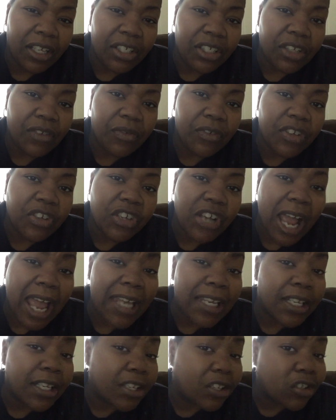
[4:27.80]
Your
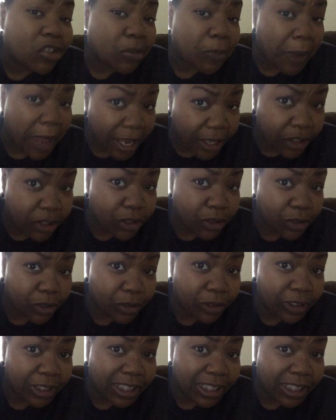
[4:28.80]
vagina is special.